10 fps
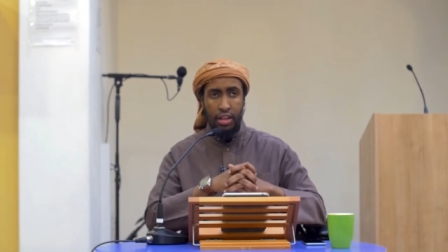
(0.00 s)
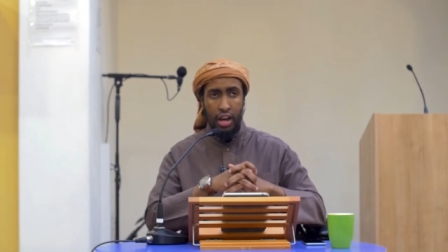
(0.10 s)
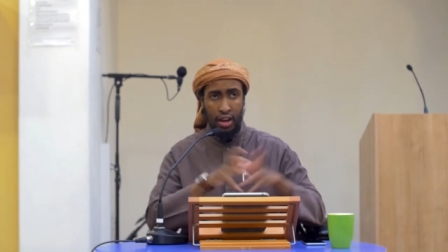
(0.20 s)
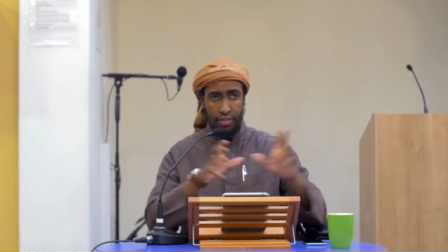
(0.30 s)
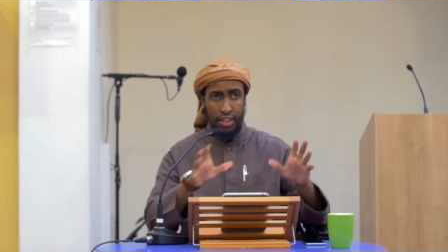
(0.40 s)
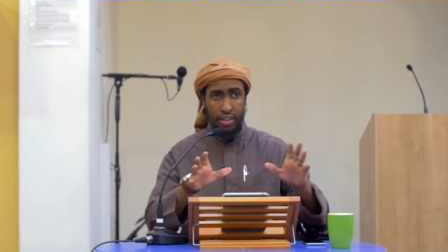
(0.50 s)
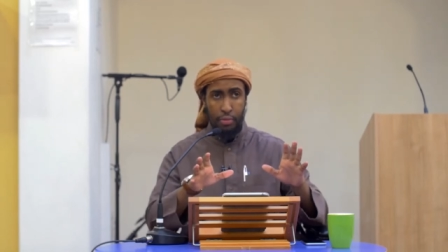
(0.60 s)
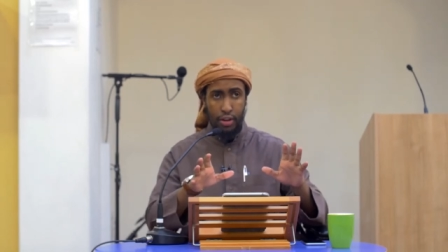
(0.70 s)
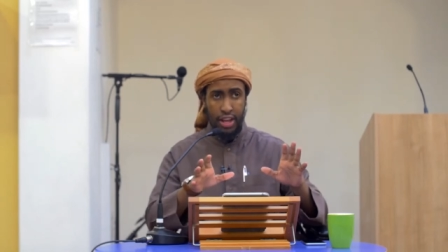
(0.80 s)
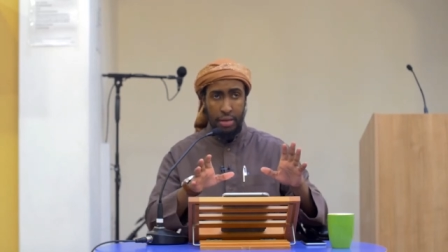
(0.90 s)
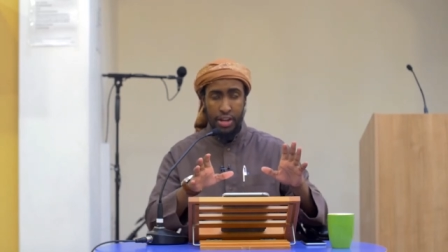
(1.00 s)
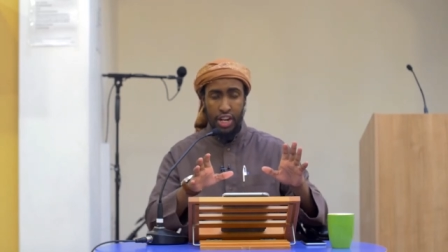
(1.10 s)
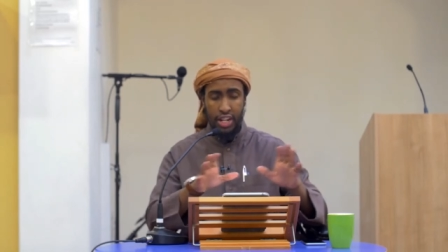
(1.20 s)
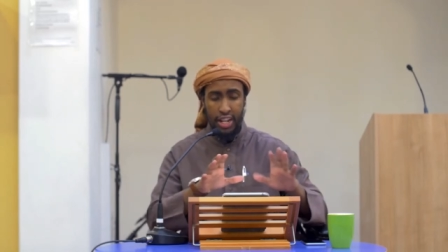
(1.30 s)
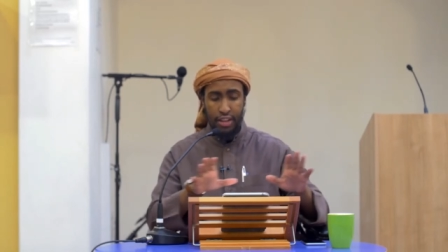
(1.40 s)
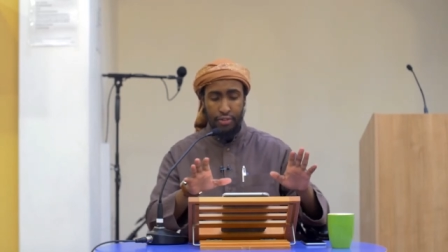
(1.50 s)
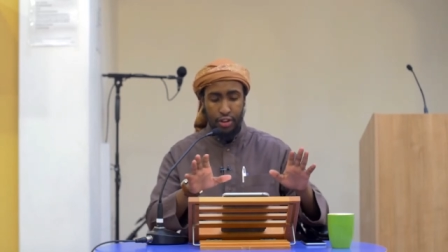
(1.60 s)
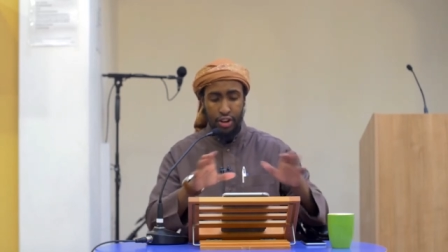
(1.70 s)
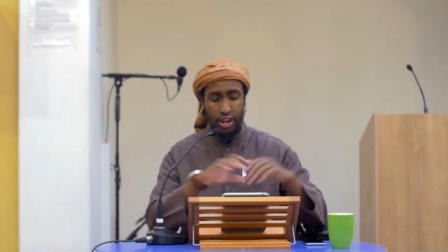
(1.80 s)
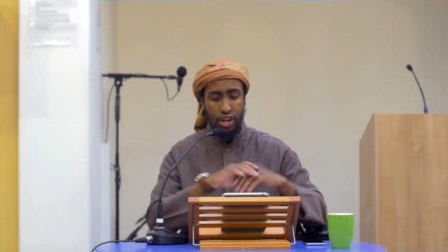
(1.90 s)
After this point that I mentioned, they differed
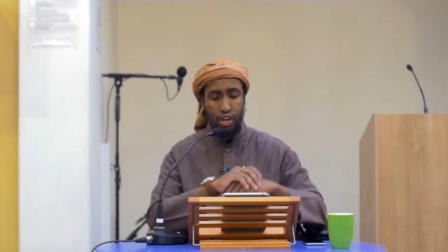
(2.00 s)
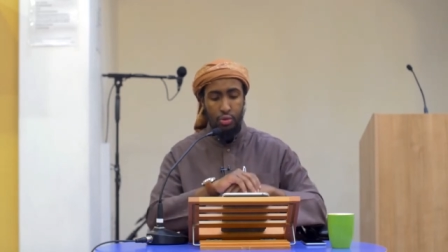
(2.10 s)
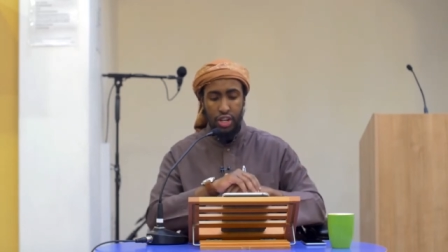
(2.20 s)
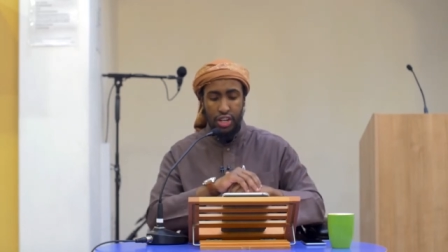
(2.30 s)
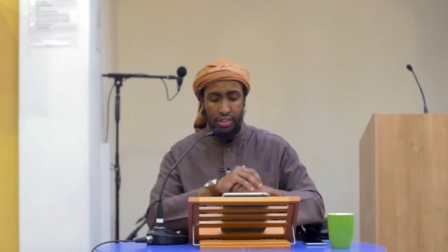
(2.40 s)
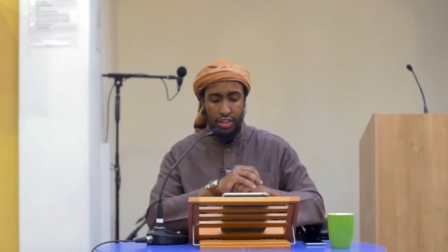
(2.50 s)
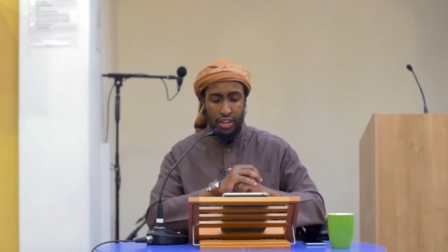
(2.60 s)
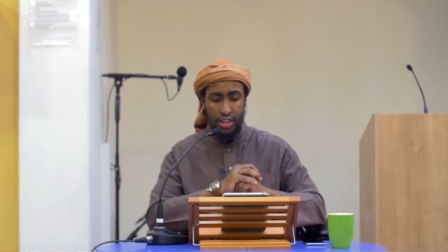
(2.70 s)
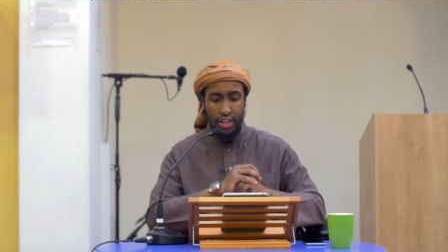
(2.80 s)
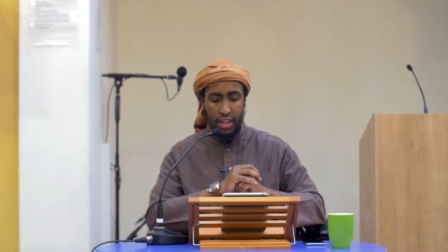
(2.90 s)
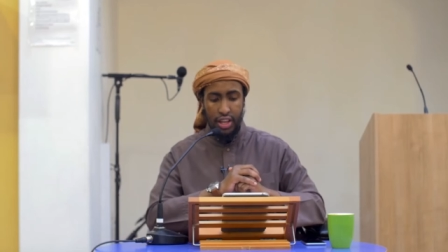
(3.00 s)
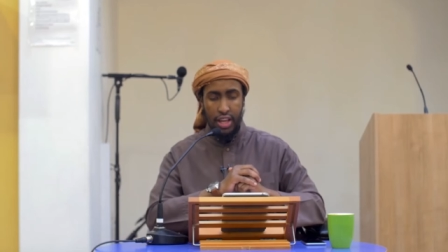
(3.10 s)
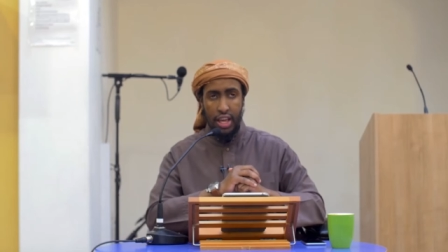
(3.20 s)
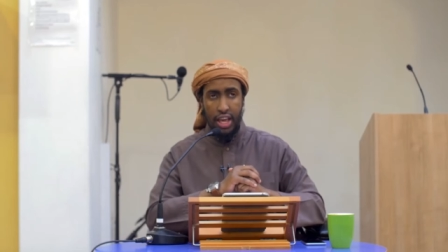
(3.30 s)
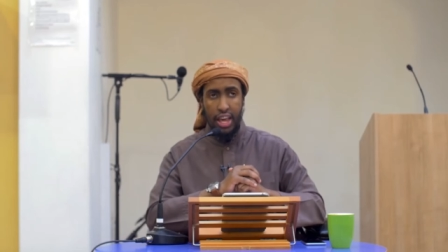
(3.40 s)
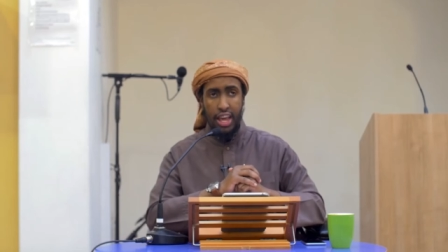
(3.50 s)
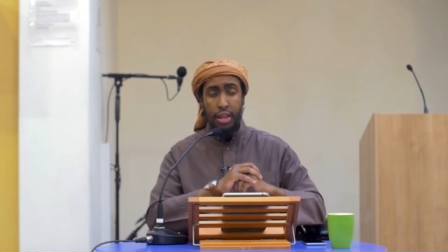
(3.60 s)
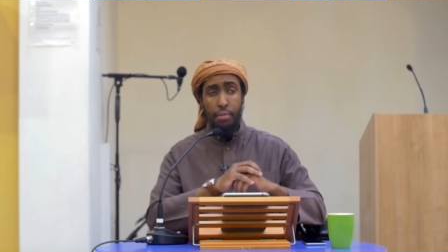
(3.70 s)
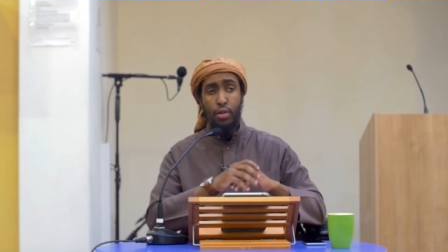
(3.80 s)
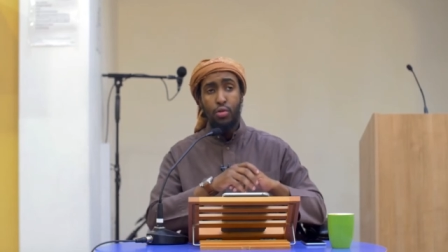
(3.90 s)
on an issue, which is
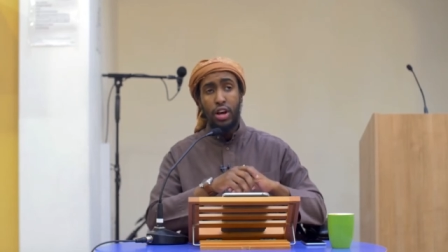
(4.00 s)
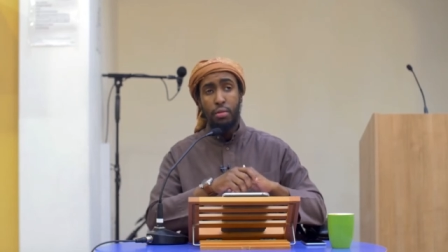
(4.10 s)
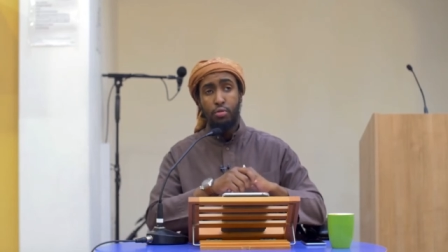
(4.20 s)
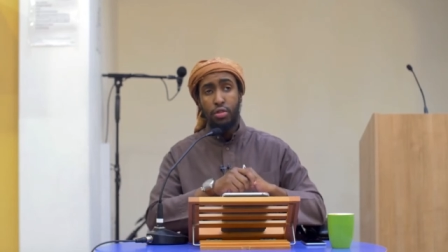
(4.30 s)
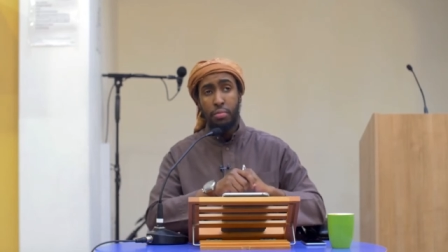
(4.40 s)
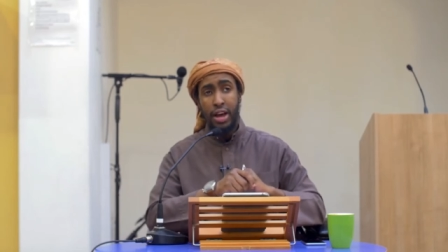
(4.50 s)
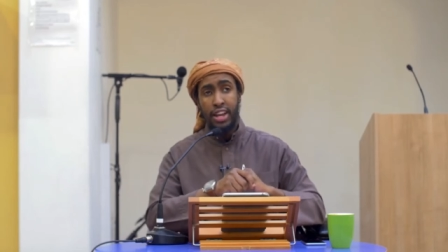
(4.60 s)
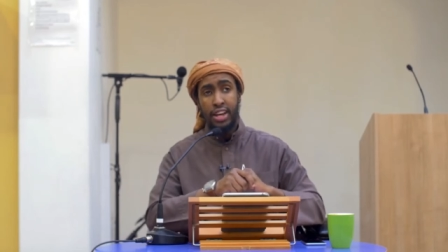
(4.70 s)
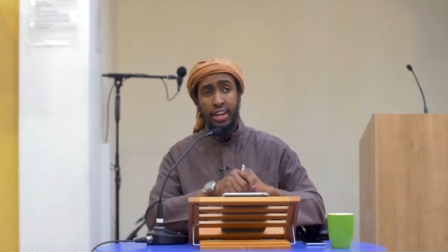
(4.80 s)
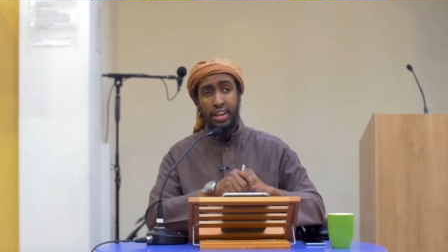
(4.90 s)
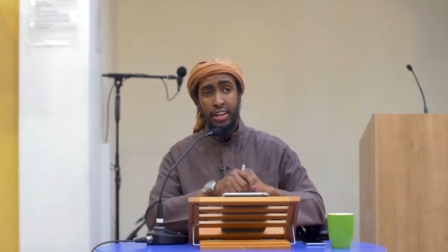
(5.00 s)
anybody who comes with minor